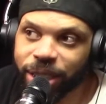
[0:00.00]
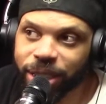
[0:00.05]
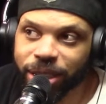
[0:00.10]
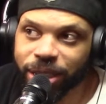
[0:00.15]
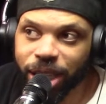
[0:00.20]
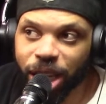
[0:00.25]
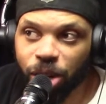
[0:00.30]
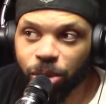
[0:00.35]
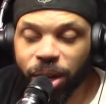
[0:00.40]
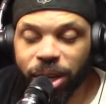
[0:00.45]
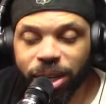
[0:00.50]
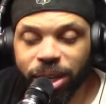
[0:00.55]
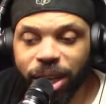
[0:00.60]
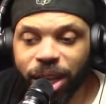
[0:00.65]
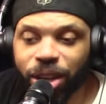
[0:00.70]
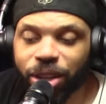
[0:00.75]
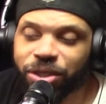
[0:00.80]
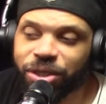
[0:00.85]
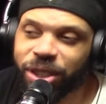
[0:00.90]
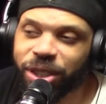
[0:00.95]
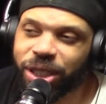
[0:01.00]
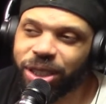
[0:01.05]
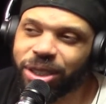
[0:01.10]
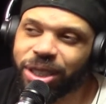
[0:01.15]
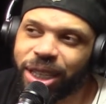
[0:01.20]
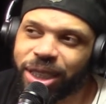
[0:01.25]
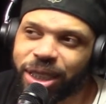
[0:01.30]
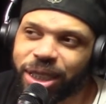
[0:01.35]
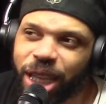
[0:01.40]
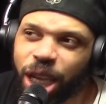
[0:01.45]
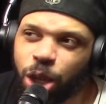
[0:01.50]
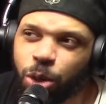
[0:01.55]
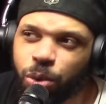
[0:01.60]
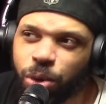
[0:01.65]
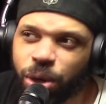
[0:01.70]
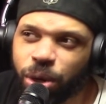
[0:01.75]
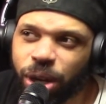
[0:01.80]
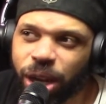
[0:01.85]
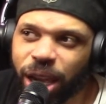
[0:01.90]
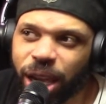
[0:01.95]
time right now, it seems like they
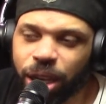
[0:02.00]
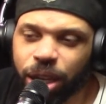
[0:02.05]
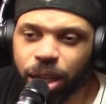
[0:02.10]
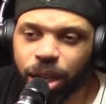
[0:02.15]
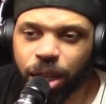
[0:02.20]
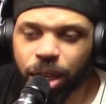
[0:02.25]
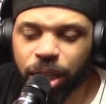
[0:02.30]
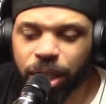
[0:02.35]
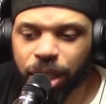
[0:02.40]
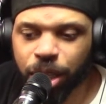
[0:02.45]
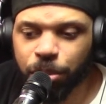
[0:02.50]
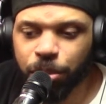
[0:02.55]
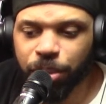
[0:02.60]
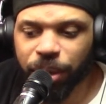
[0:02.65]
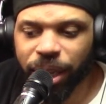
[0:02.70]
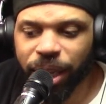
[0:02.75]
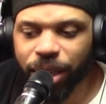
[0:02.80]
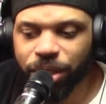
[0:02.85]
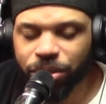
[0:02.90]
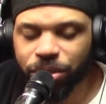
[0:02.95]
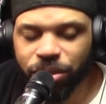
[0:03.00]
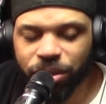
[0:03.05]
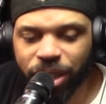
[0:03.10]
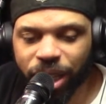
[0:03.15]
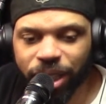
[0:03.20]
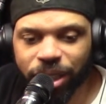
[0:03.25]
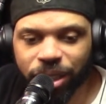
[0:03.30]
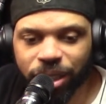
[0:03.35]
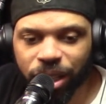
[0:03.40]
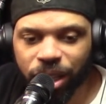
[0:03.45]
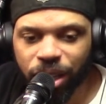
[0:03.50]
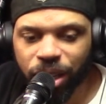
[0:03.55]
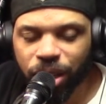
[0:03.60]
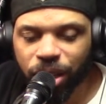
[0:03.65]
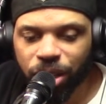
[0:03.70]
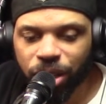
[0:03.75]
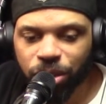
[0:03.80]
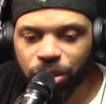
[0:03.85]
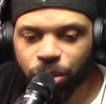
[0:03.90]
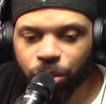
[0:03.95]
were at an impasse. Like
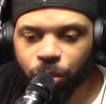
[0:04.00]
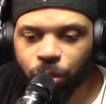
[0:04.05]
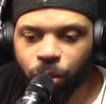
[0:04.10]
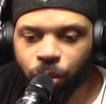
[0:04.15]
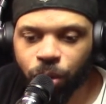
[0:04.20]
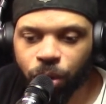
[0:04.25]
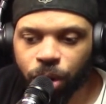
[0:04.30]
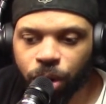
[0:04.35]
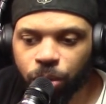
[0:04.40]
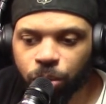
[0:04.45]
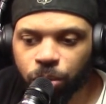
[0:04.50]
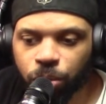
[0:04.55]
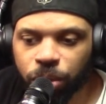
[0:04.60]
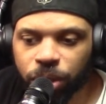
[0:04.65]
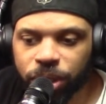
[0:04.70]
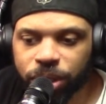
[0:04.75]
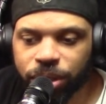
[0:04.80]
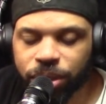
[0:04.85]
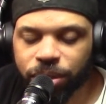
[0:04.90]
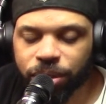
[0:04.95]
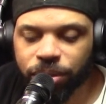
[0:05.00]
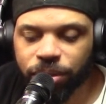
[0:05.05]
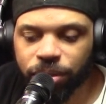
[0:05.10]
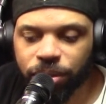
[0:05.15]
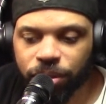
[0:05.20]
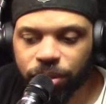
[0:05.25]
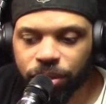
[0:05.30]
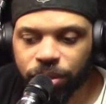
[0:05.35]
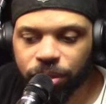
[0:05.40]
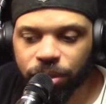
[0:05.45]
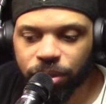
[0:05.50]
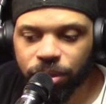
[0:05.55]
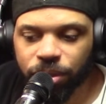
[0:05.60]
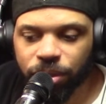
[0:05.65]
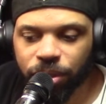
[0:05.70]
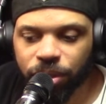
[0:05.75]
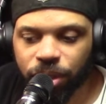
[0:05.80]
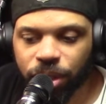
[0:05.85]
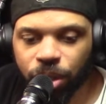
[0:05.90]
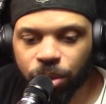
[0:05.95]
the war was,
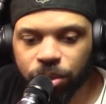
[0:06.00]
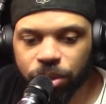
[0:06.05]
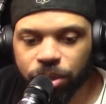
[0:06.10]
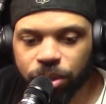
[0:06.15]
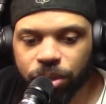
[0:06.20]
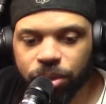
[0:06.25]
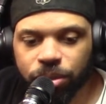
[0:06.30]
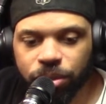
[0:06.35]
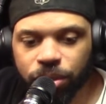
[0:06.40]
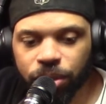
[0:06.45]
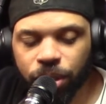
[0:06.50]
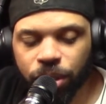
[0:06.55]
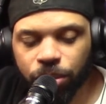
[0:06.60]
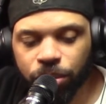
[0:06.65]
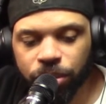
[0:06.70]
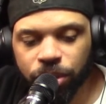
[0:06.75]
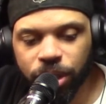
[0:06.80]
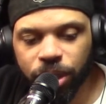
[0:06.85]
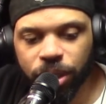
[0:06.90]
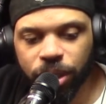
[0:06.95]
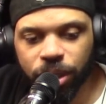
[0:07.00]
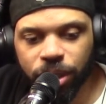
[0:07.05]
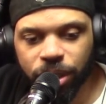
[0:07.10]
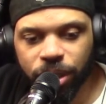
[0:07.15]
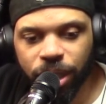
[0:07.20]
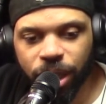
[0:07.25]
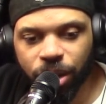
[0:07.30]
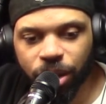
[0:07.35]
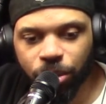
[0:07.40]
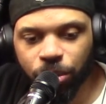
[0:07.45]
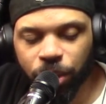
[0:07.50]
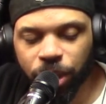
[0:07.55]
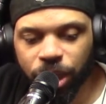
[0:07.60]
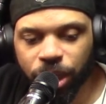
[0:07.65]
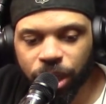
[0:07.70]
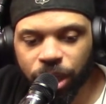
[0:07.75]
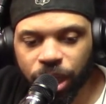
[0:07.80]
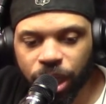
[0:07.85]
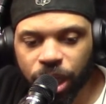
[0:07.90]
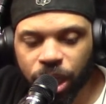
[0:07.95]
it was it was good. Now
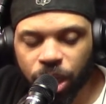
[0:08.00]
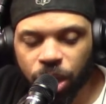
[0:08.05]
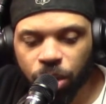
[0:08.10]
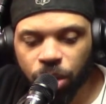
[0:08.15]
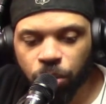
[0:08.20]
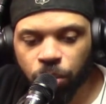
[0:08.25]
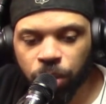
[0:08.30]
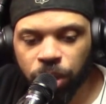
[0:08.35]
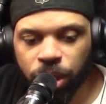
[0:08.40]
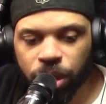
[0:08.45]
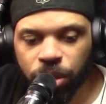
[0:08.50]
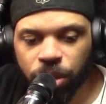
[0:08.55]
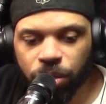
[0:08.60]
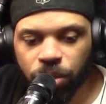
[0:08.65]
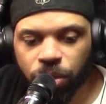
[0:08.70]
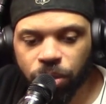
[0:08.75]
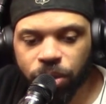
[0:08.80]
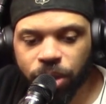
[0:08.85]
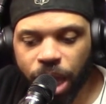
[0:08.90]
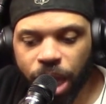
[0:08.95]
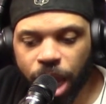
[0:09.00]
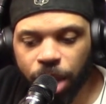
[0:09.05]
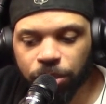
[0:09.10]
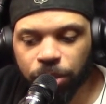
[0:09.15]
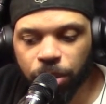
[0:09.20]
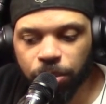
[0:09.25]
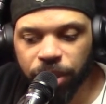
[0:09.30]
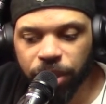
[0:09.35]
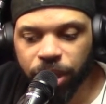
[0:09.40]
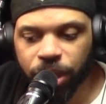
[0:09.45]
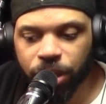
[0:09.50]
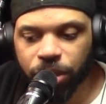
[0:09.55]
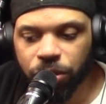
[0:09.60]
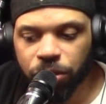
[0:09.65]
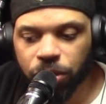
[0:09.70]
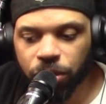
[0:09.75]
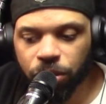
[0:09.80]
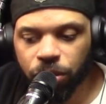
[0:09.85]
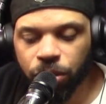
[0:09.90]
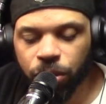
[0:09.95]
we we stopped it
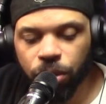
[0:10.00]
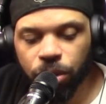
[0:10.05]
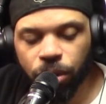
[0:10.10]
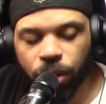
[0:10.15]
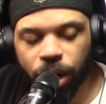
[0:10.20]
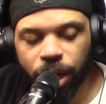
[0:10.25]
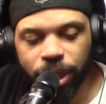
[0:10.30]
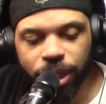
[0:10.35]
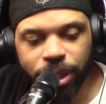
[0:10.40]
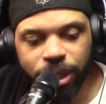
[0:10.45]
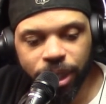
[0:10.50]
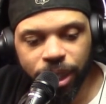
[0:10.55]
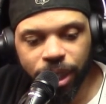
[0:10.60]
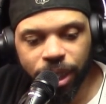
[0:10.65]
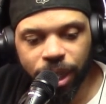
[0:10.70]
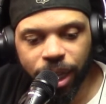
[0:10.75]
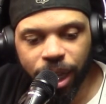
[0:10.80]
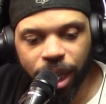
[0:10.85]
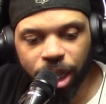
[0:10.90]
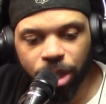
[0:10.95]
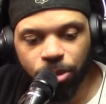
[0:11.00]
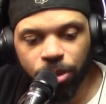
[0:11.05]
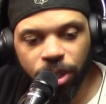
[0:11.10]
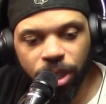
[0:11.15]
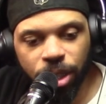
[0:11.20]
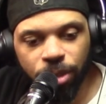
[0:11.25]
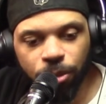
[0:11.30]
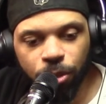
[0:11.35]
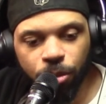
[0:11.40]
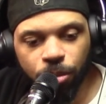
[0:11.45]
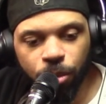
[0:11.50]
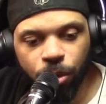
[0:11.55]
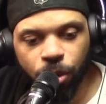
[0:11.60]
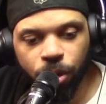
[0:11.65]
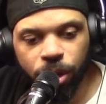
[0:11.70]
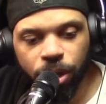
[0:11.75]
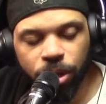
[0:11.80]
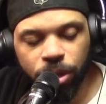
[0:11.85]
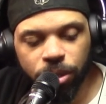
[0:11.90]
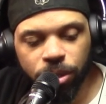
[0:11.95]
because New York said, "Hey, we give you
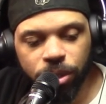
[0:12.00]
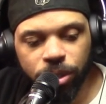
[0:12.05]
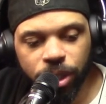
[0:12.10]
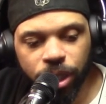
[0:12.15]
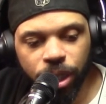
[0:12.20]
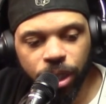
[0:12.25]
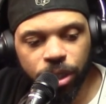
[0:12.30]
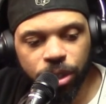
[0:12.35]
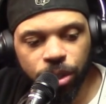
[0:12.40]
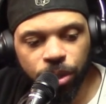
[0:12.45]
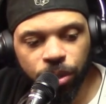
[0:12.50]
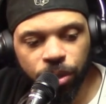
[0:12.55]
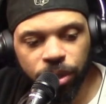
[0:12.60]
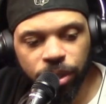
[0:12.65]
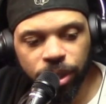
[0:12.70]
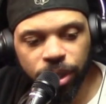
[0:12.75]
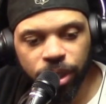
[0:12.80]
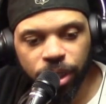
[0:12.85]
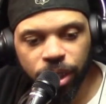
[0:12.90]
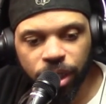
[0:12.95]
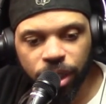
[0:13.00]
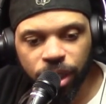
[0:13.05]
more territory.